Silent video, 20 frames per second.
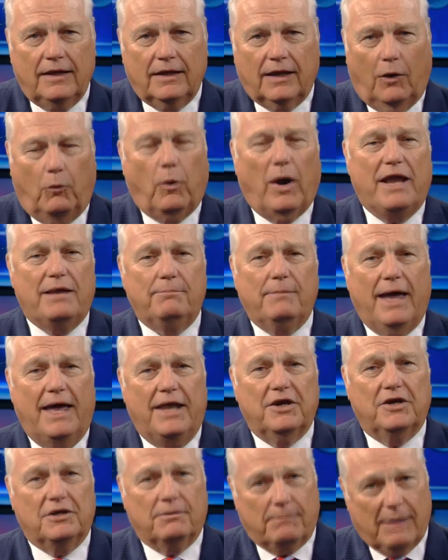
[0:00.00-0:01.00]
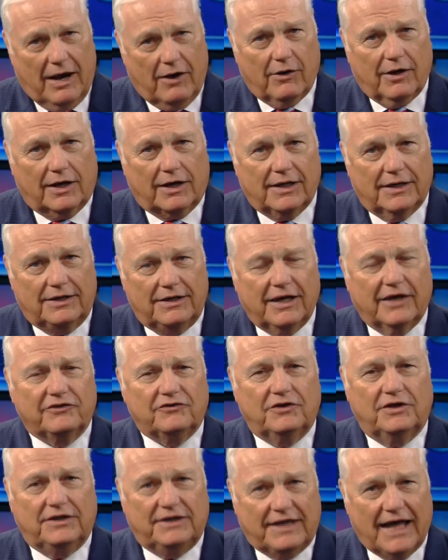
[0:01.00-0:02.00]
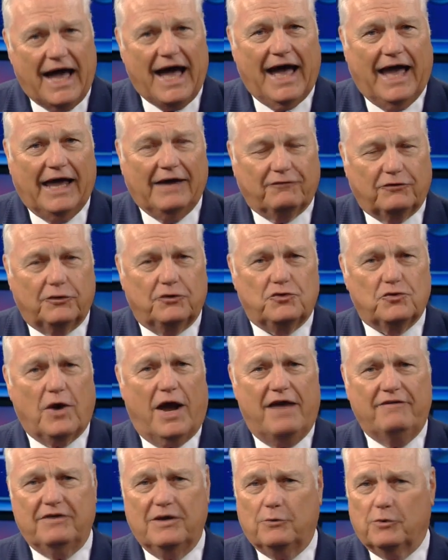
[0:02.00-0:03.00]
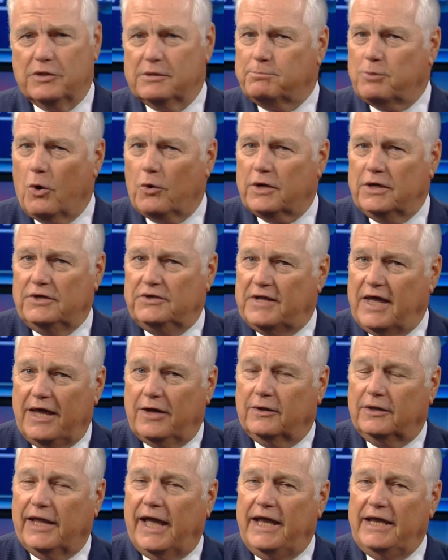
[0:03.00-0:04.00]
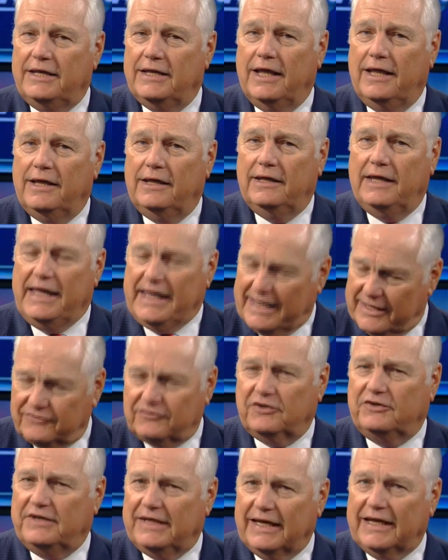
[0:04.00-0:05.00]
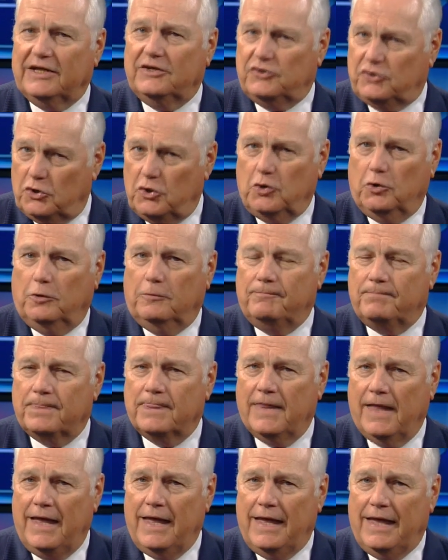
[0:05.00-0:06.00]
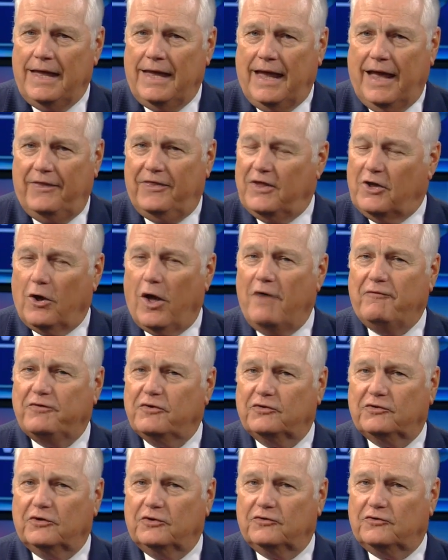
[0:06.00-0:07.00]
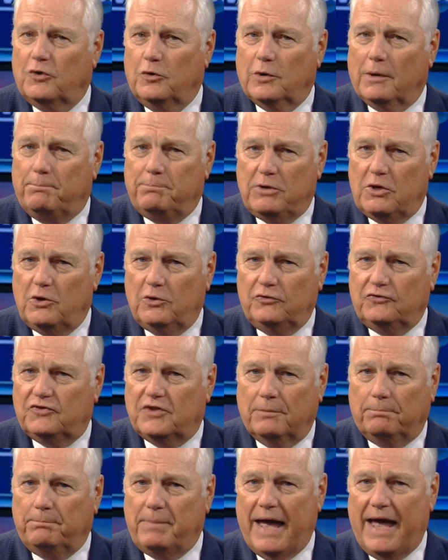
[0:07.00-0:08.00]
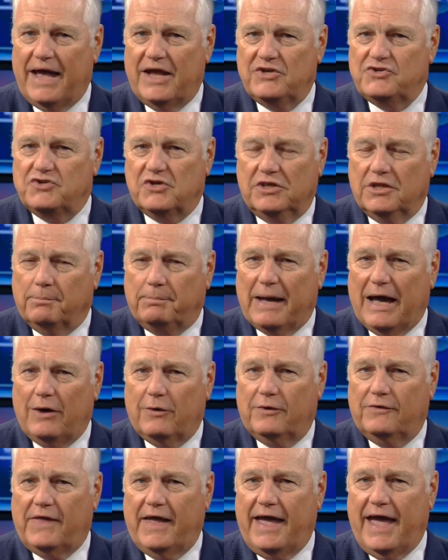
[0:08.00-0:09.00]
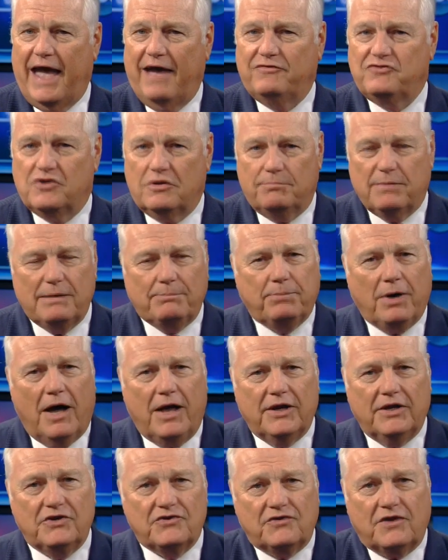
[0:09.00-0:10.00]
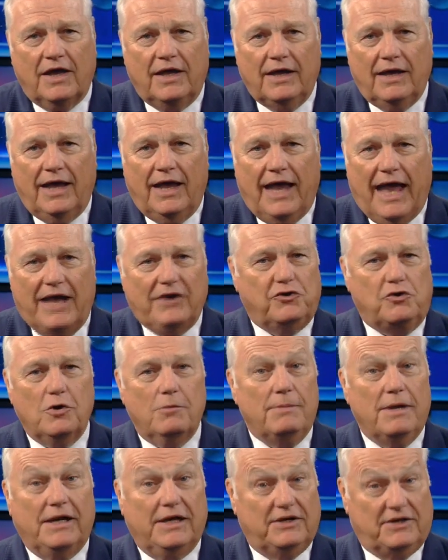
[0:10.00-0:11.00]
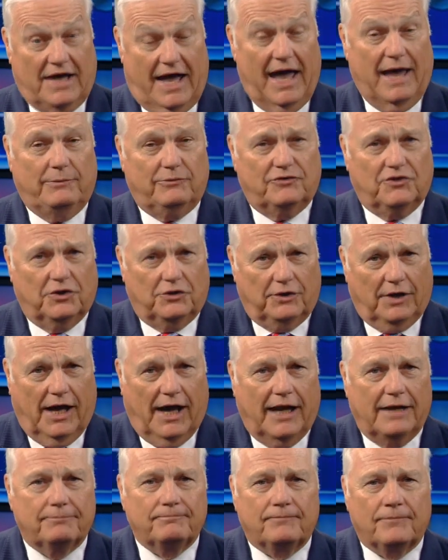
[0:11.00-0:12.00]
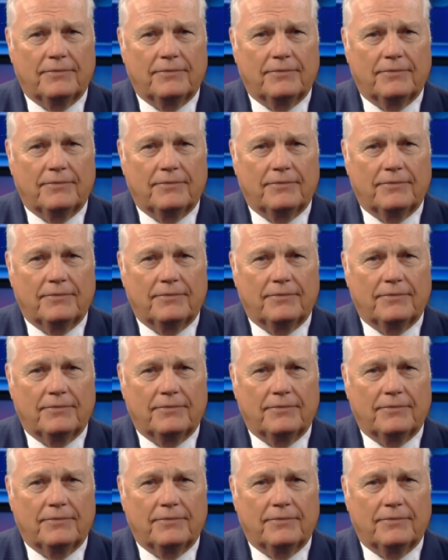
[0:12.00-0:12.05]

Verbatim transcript: A white man in America doesn't die for driving with a broken taillight. He gets a ticket too. And the officers who abuse the badge and the power they have should be punished, and too many times they're not.